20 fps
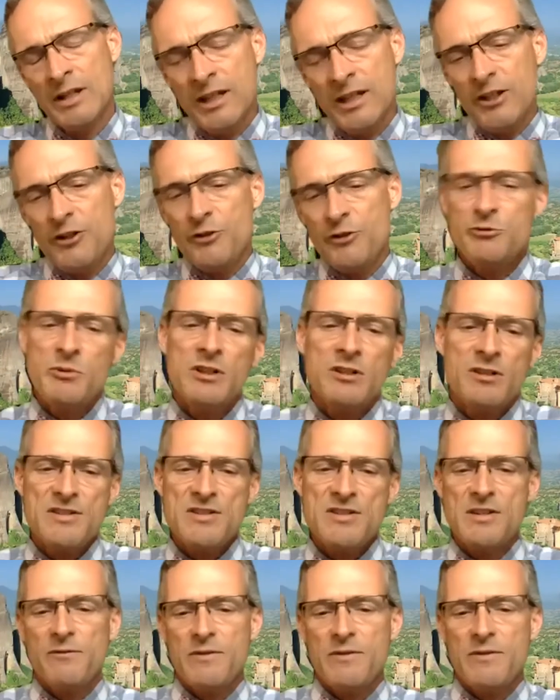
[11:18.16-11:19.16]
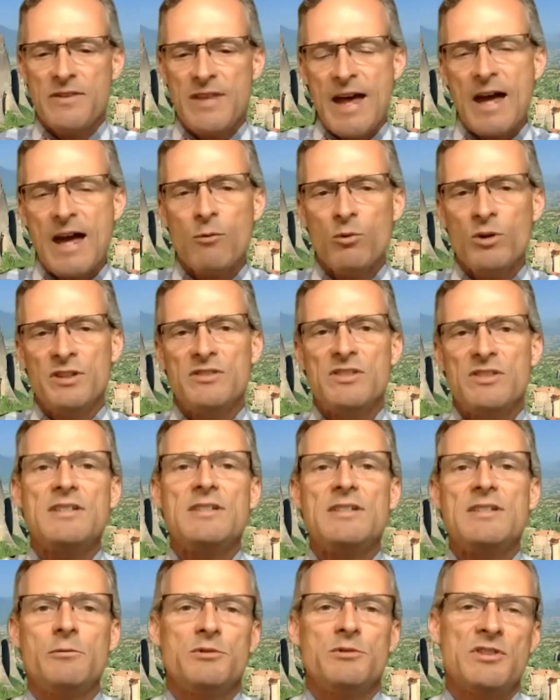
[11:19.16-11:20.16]
It was because if that one
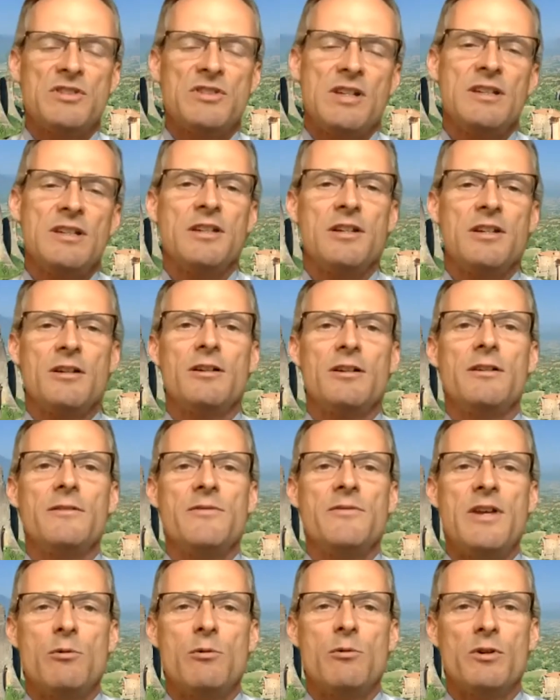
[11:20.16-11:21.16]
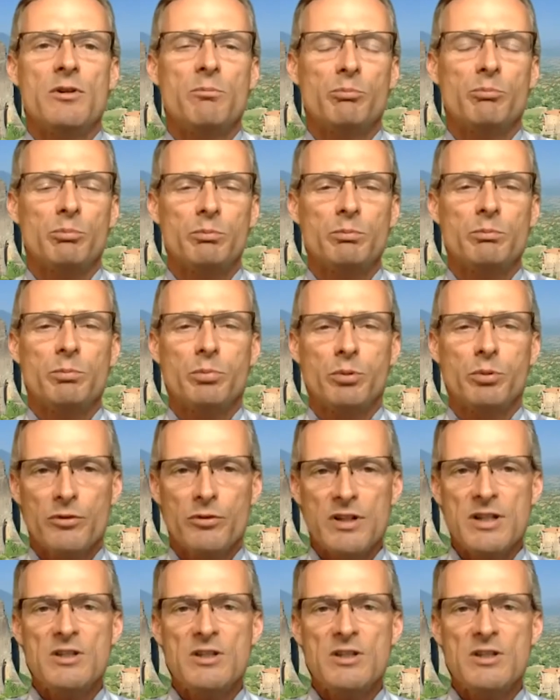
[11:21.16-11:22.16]
detail was taken care of, they were
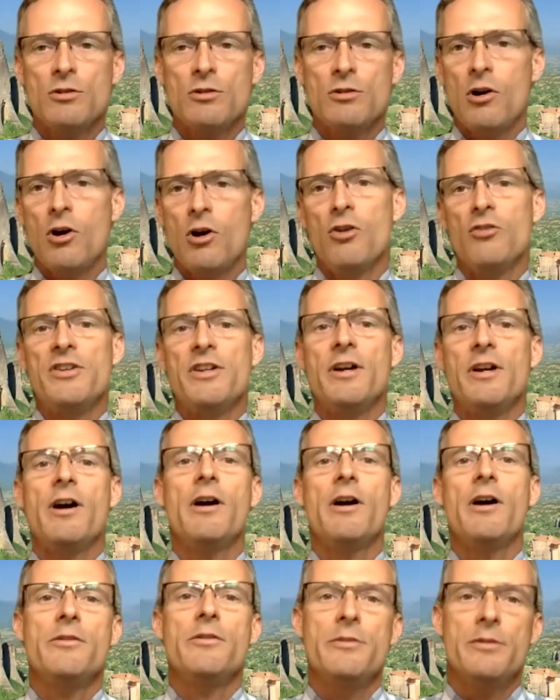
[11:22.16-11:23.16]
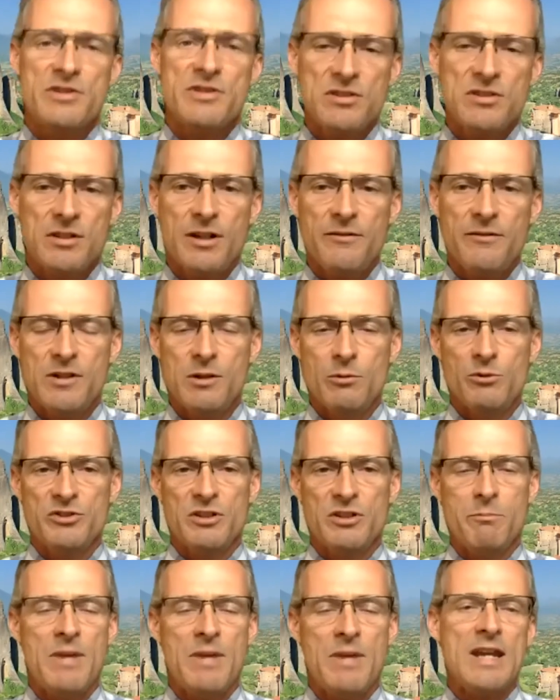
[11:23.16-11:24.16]
pretty sure all the other stuff that was
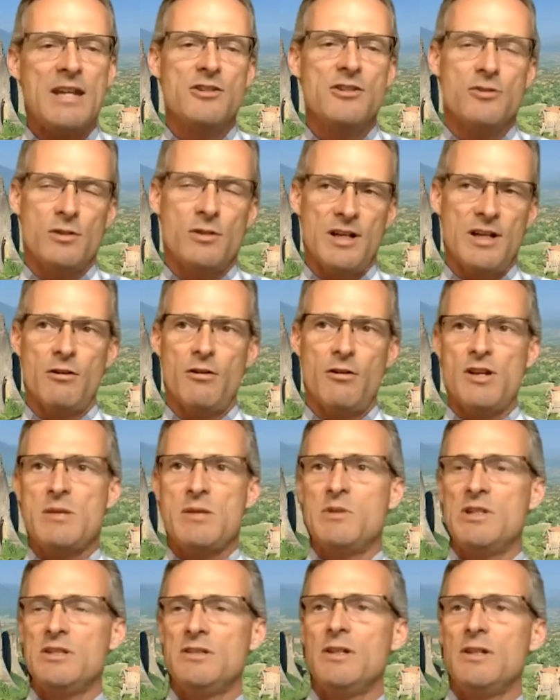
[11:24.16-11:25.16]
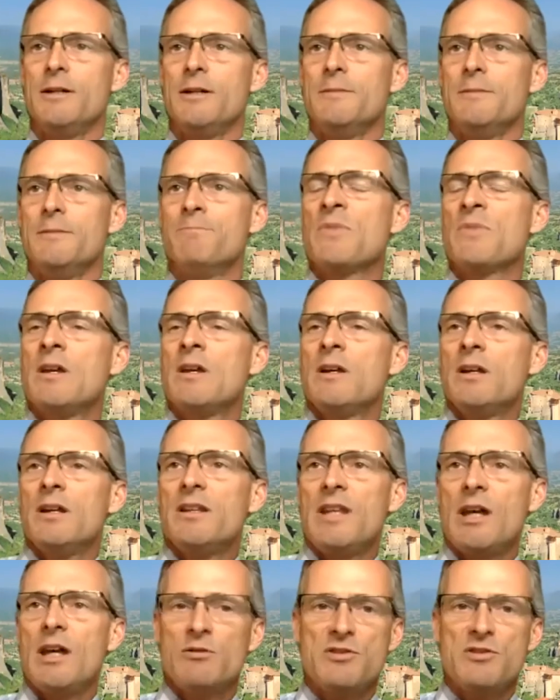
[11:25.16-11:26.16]
a major had already been done.
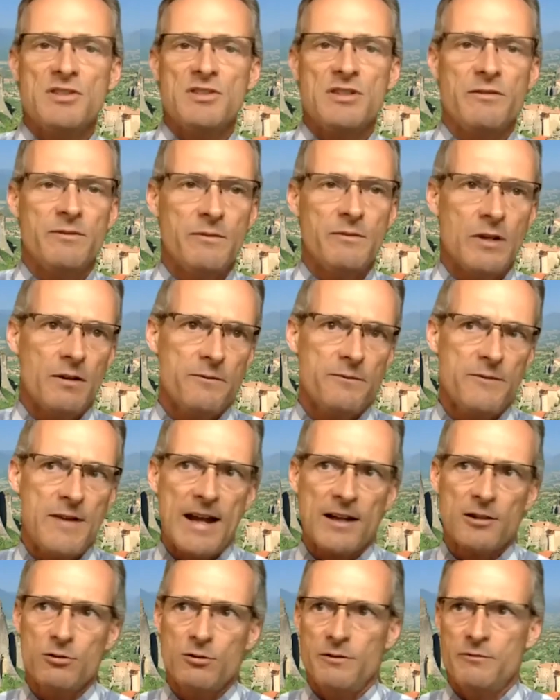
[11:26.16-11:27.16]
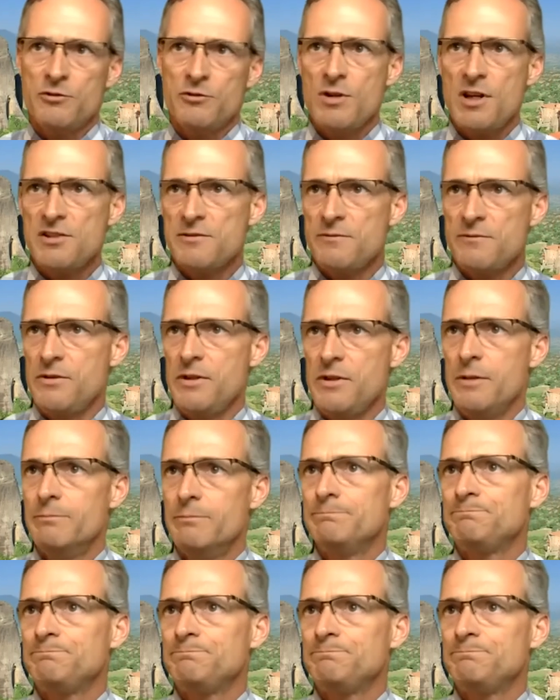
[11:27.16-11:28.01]
And that was just a factor of trust for them.